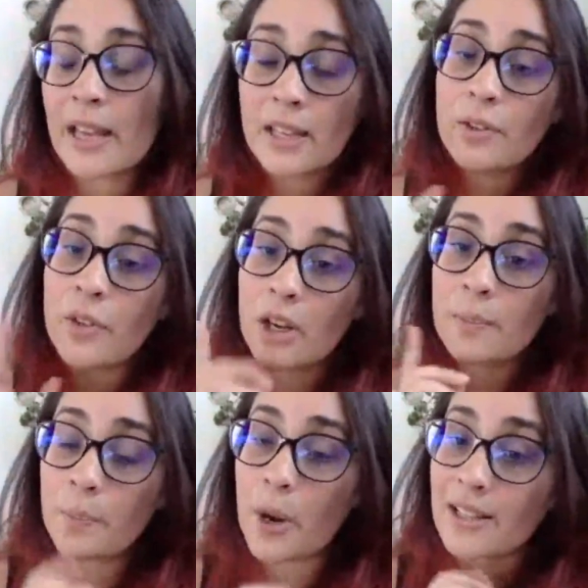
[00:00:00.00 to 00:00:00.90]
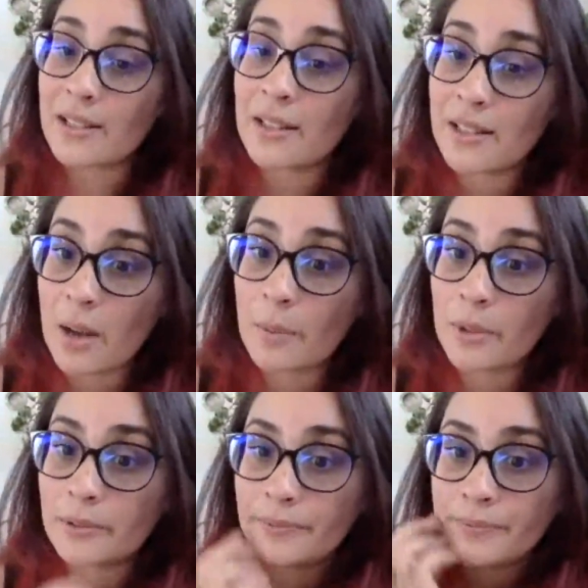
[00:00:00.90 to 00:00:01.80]
I'll give you a very practical
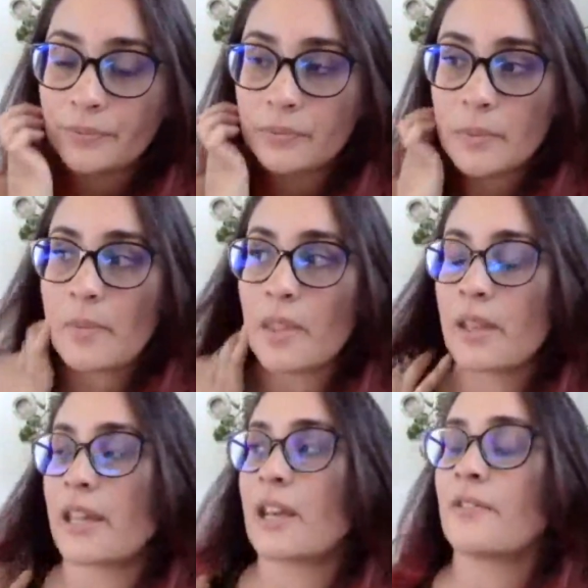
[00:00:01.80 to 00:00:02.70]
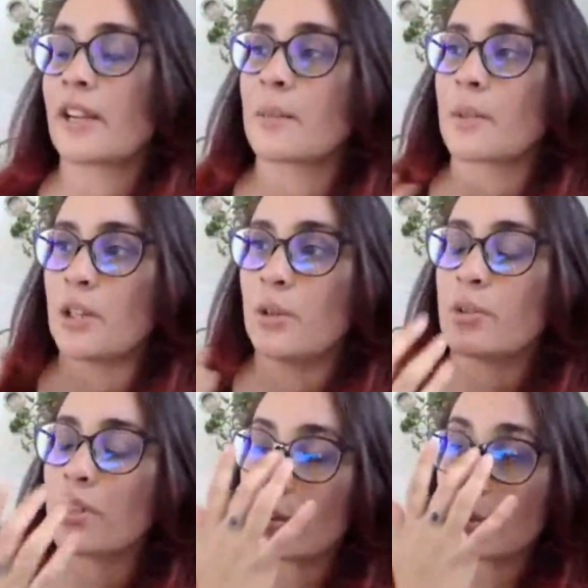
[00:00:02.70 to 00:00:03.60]
example that, in fact, I'm going to
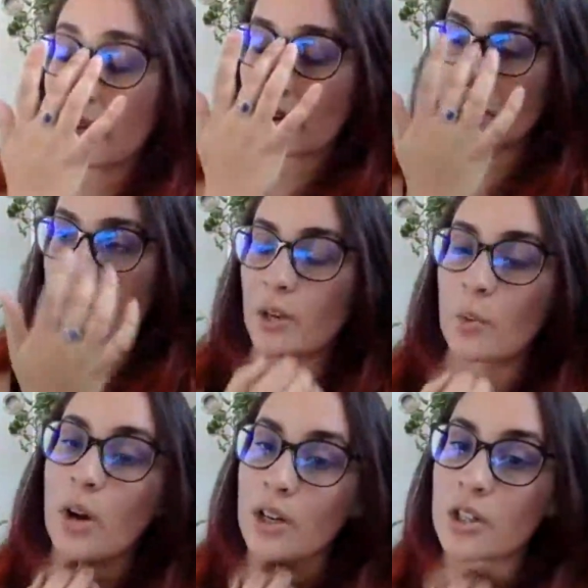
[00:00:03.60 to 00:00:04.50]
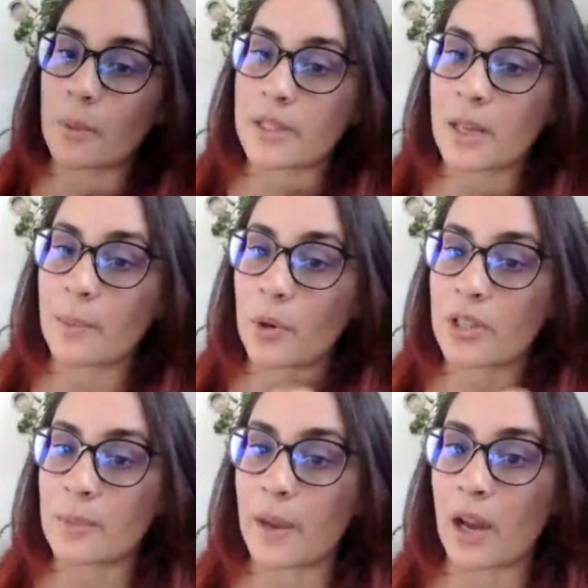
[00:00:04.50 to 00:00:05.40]
use on. I'm going to actually run a workshop at some
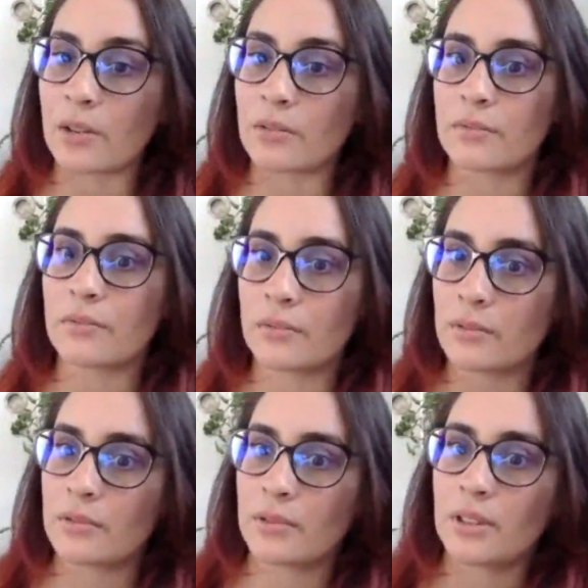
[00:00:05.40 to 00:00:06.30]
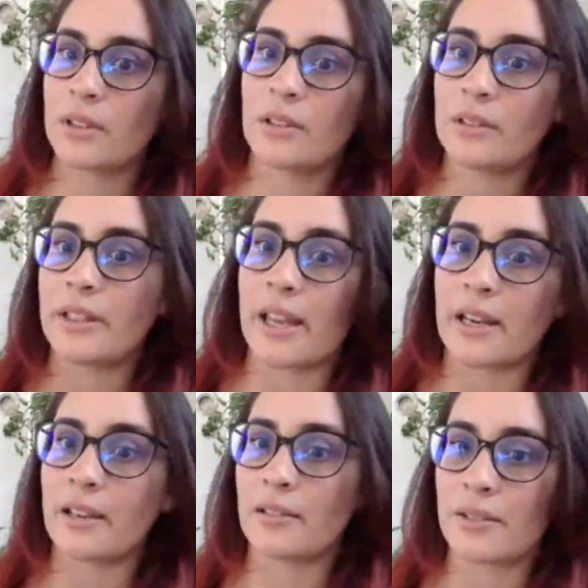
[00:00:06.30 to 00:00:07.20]
point about
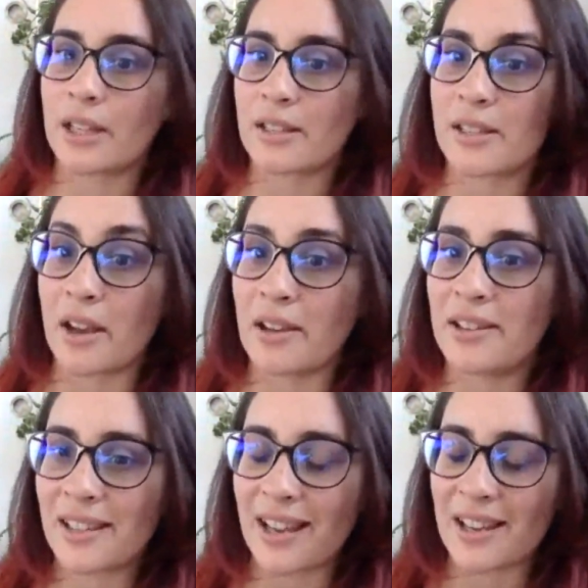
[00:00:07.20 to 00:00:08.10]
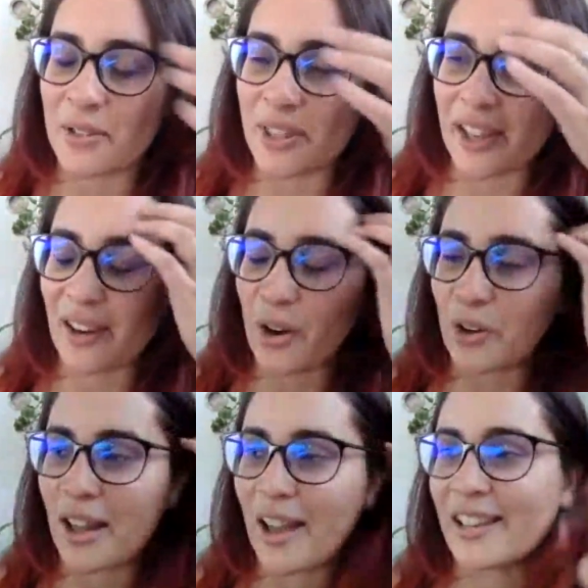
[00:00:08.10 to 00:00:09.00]
getting things done kind of thing
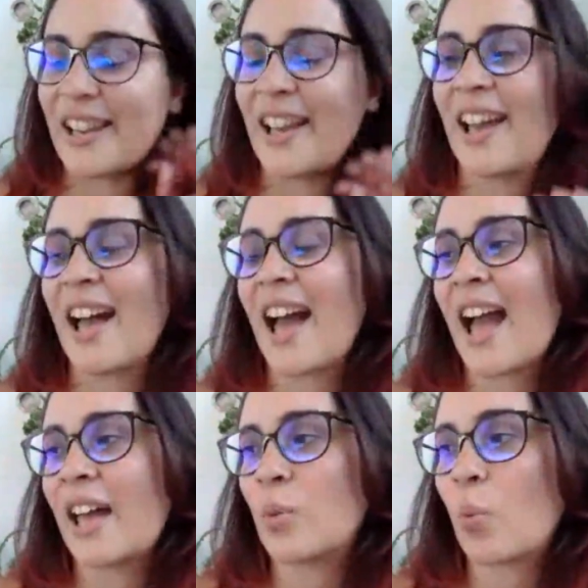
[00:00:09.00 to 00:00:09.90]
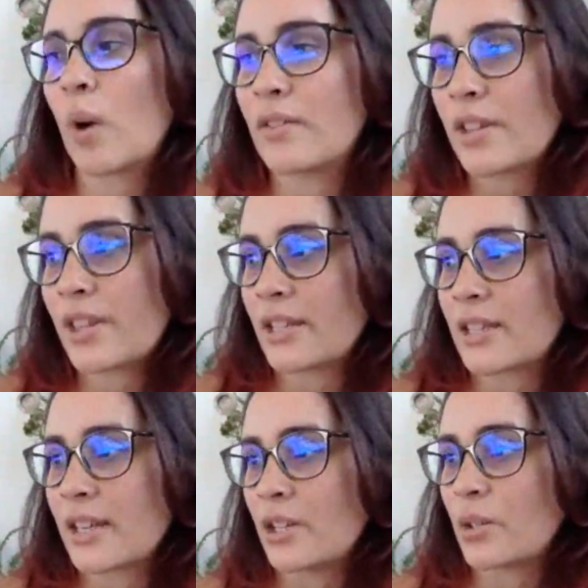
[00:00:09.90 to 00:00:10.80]
online. And one of the
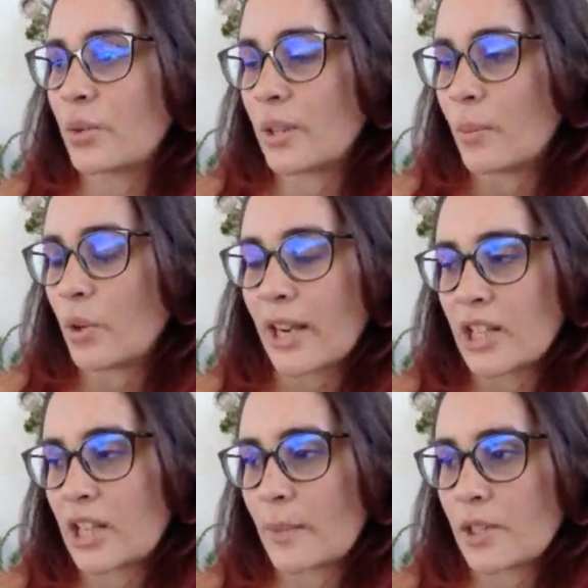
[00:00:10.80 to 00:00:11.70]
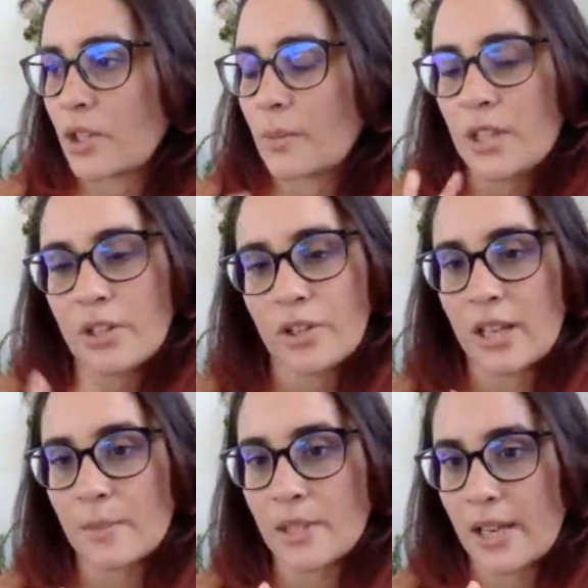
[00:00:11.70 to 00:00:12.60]
things that I do in the morning, I check my social media
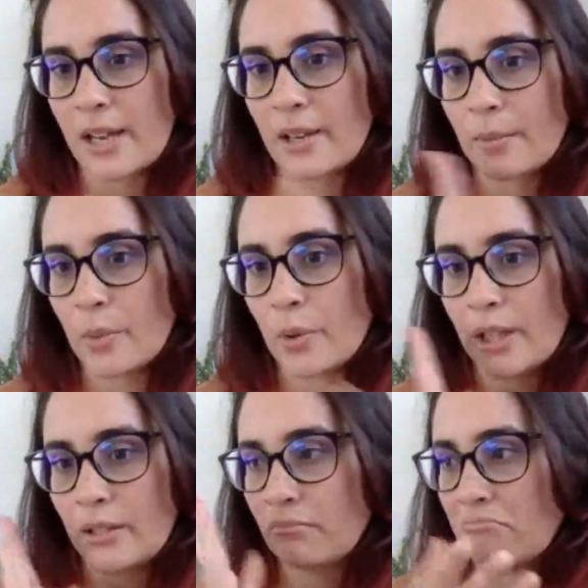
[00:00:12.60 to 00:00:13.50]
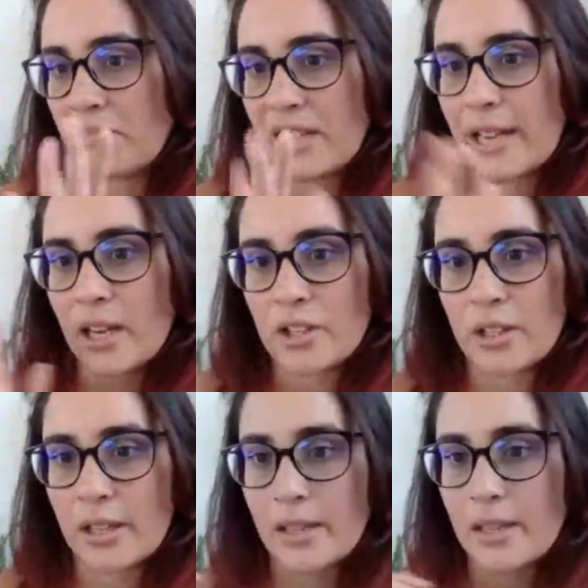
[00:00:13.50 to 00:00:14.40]
three times a day morning, midday
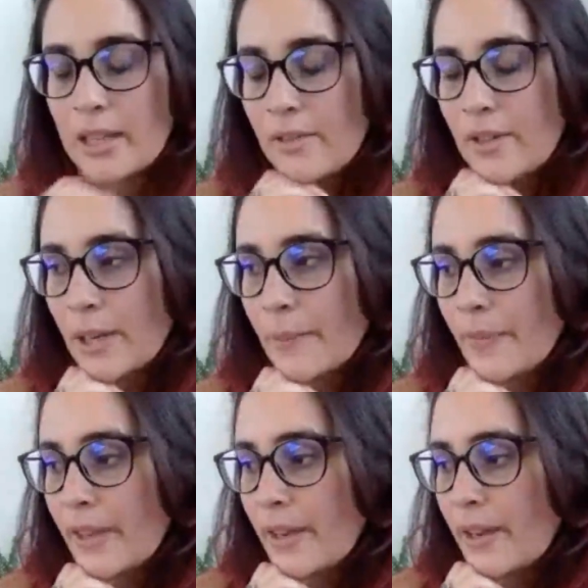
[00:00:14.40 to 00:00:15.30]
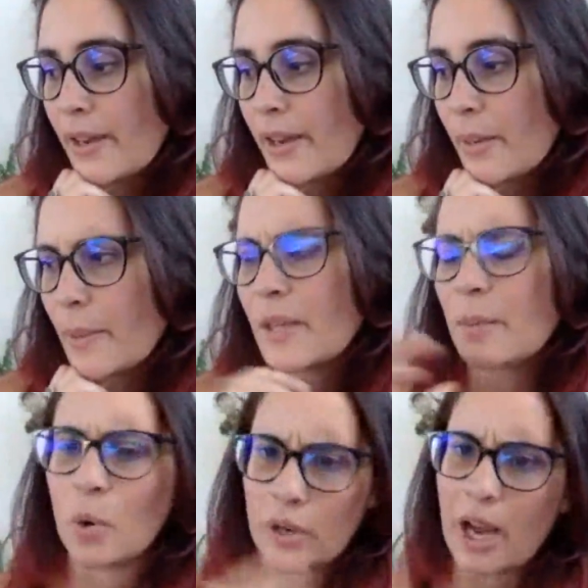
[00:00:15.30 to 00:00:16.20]
ish, and then in the evening uh, a
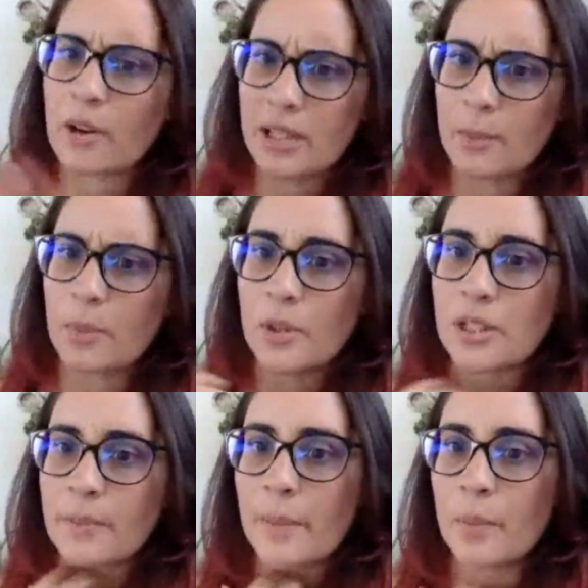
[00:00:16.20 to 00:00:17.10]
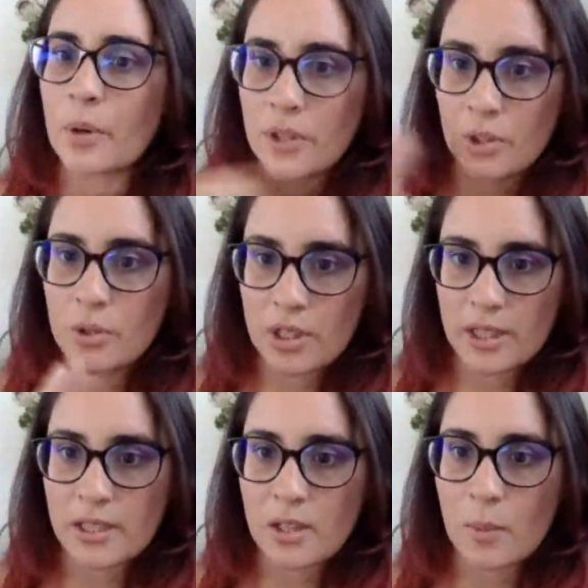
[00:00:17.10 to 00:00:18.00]
bit more now because I'm promoting my book, but
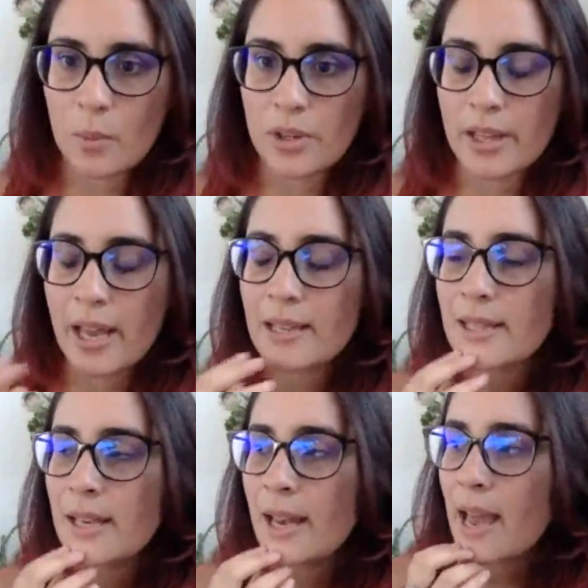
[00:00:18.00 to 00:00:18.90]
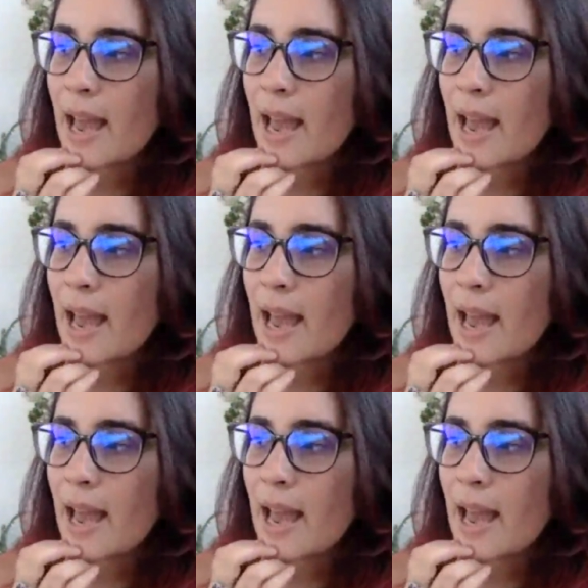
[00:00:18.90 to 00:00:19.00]
usually it's not more than that.